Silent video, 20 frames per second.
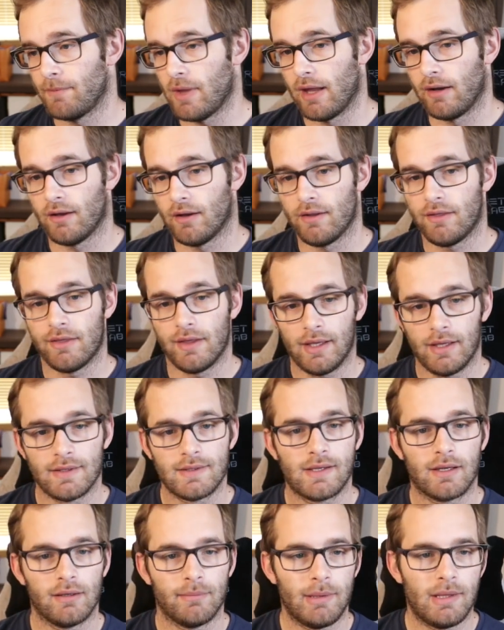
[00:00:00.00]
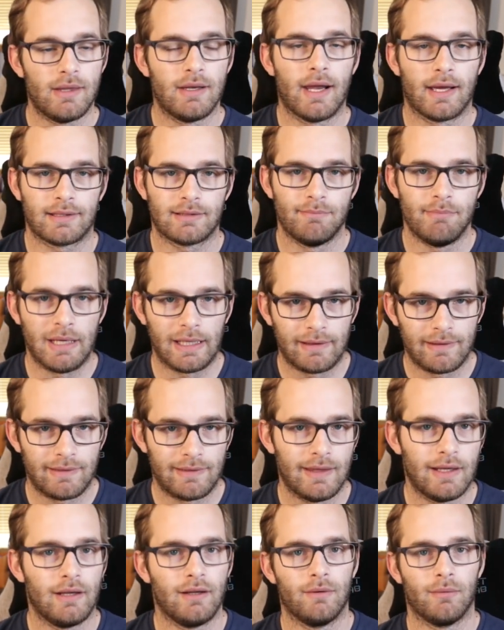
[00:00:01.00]
and I think it's going to be the next big
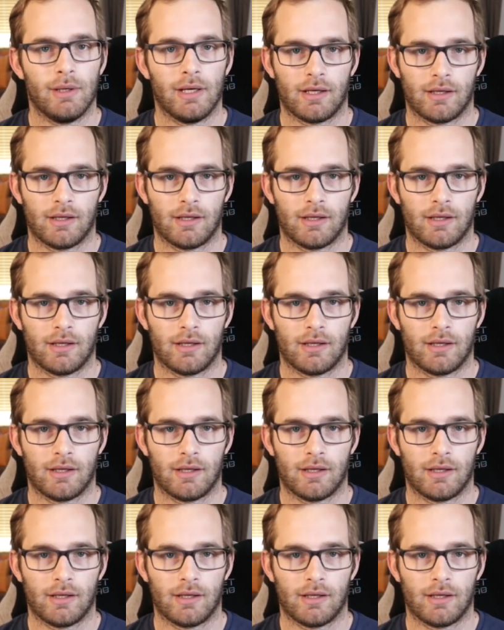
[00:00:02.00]
thing when it